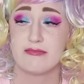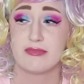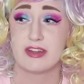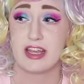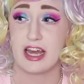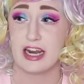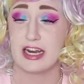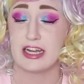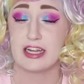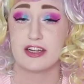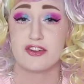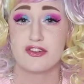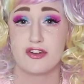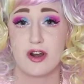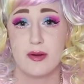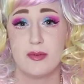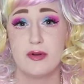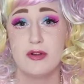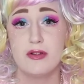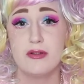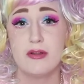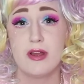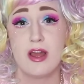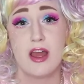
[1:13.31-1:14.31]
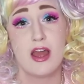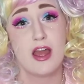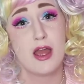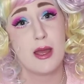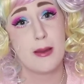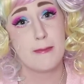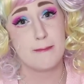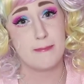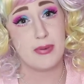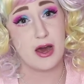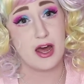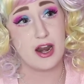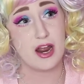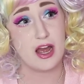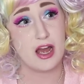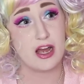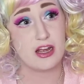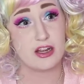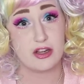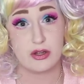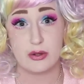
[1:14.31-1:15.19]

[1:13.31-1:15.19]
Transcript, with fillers: getting in trouble, but uh,